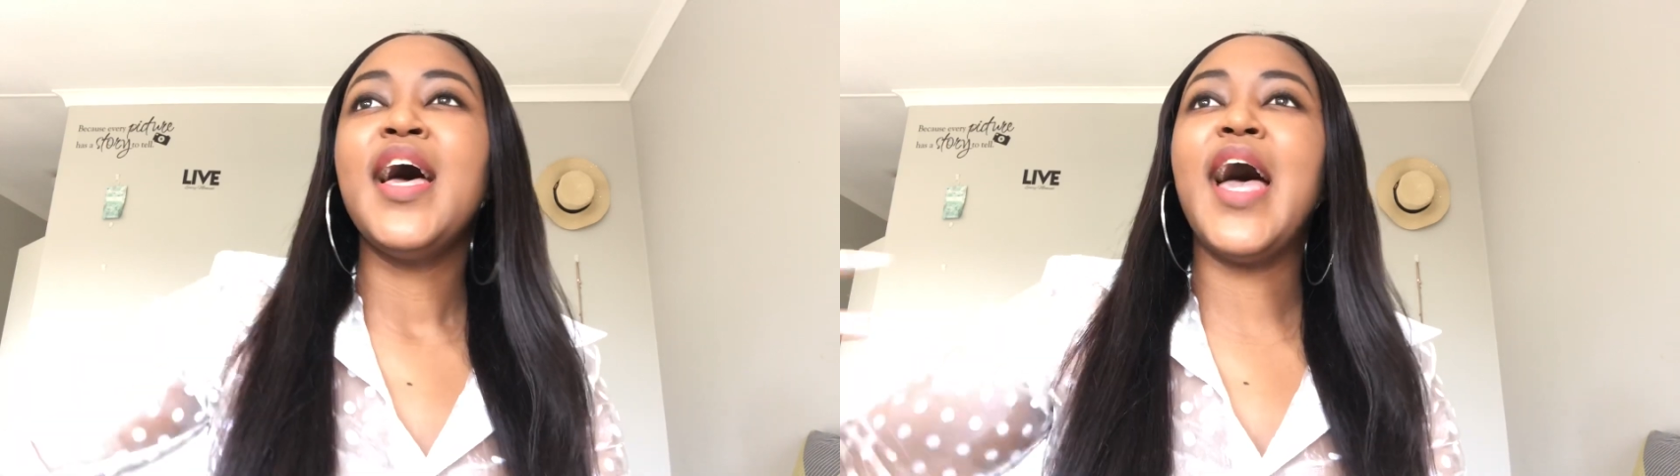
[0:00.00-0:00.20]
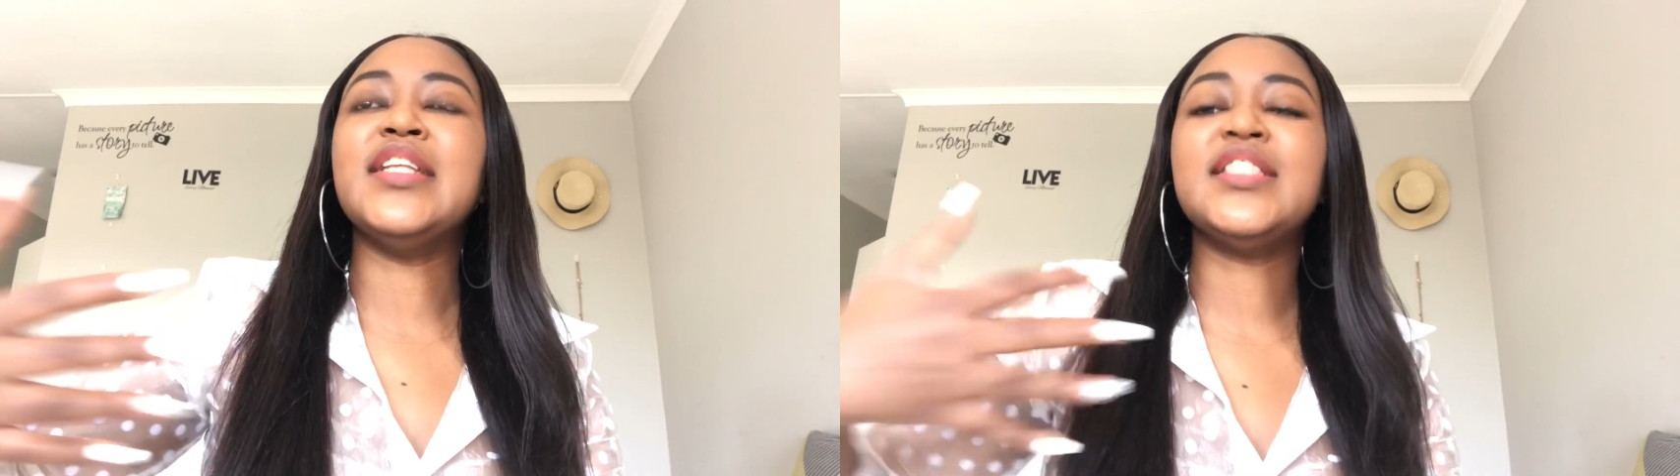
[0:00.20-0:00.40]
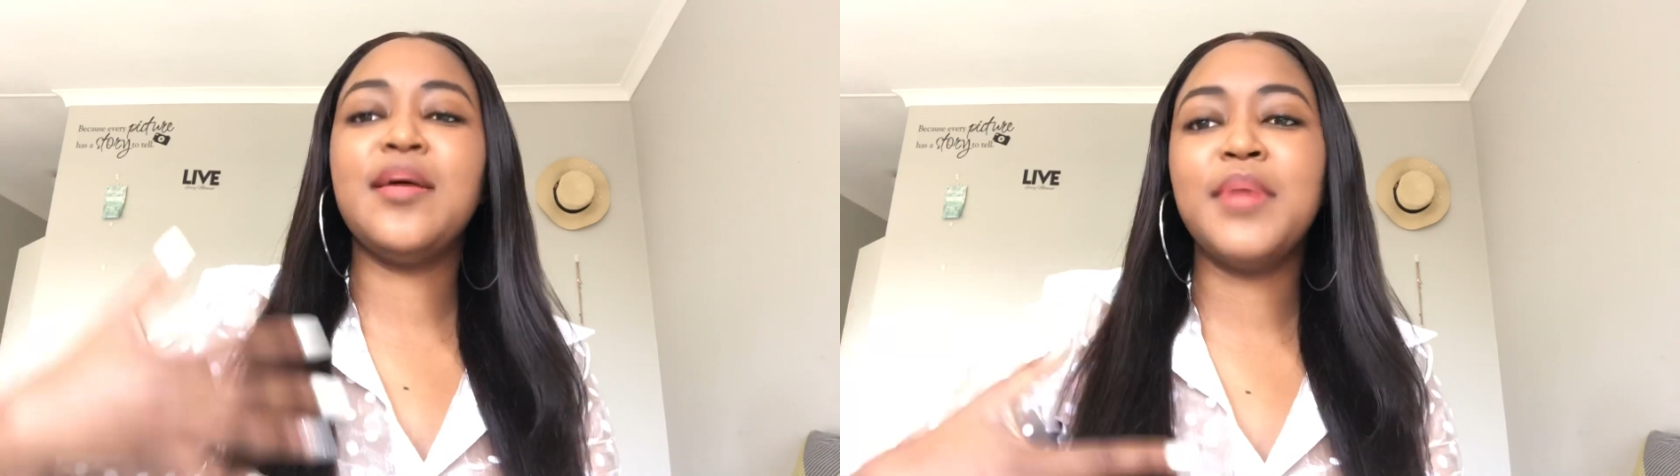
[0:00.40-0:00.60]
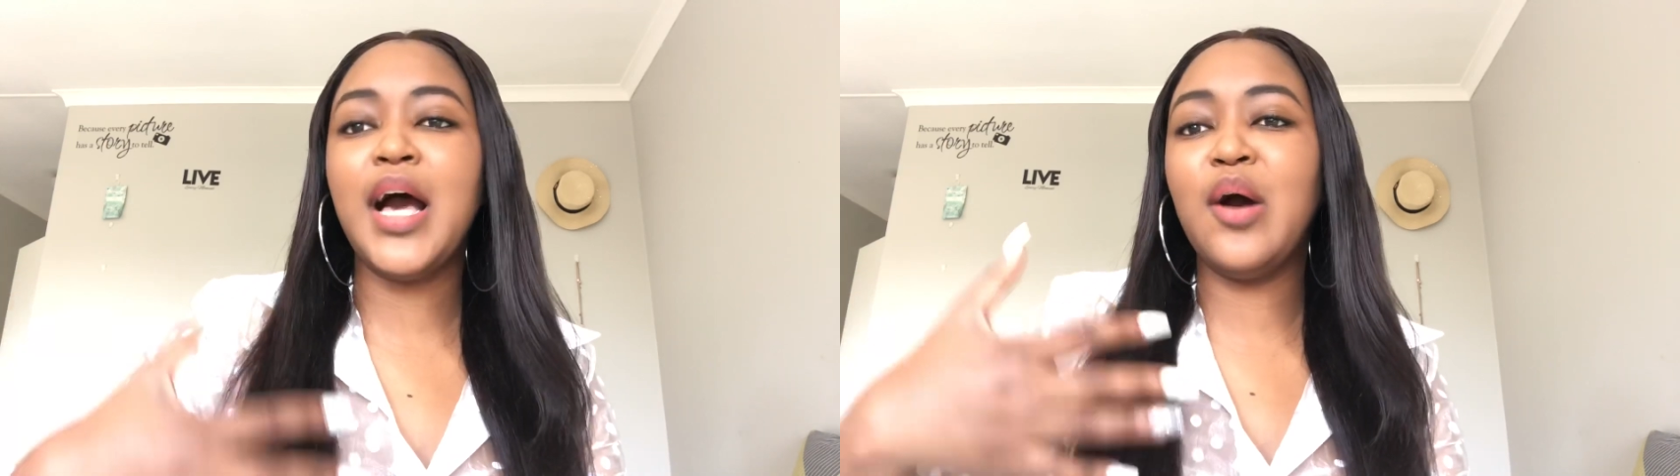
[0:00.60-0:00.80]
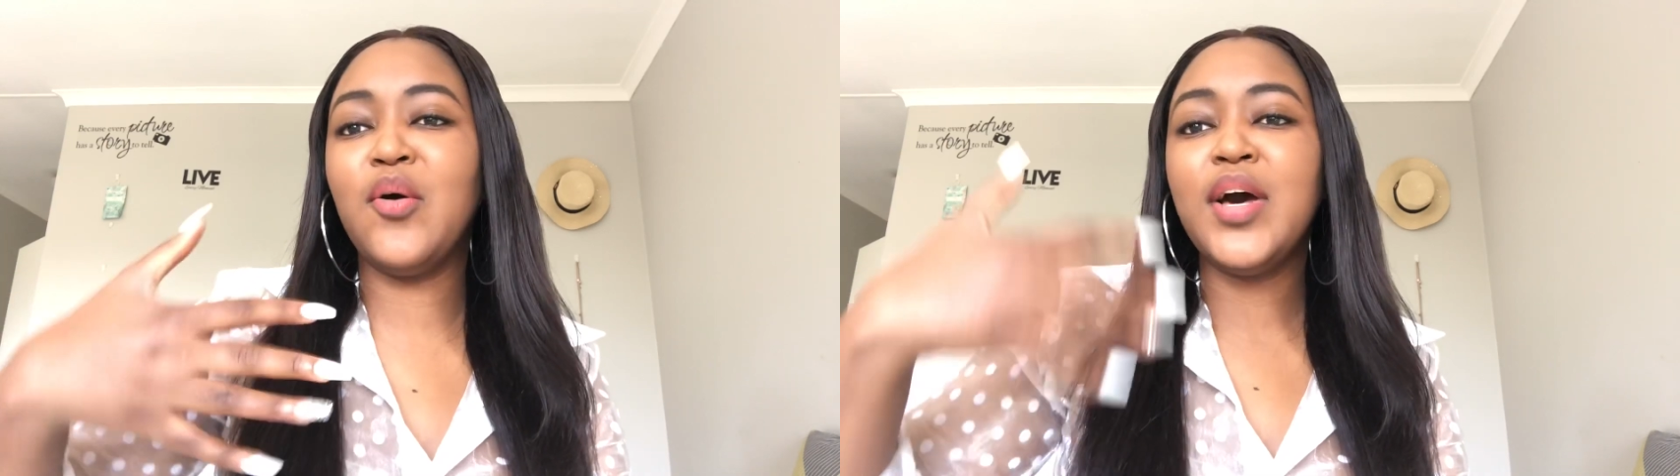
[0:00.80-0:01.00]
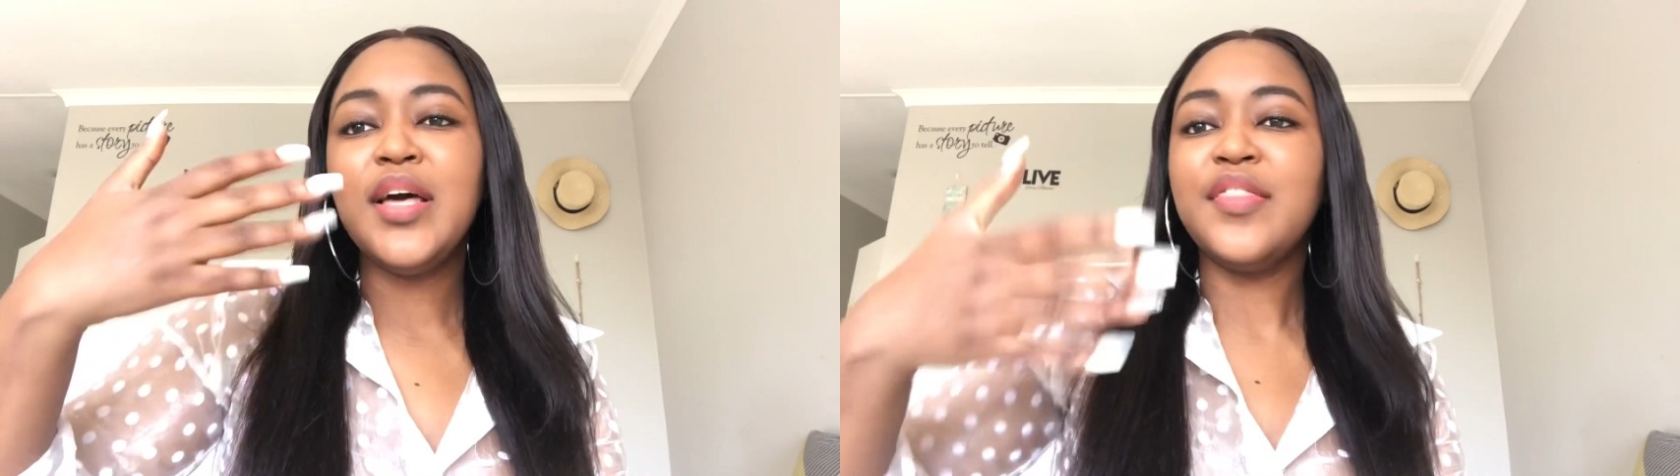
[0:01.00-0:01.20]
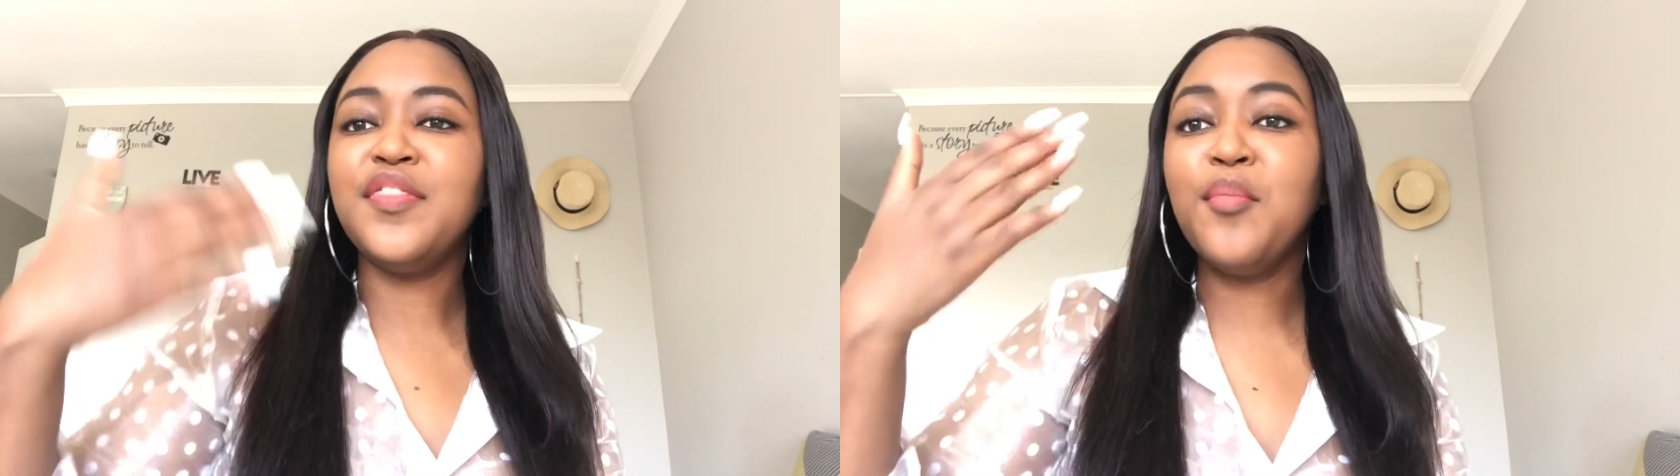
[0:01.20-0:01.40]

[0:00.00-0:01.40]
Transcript: and somehow the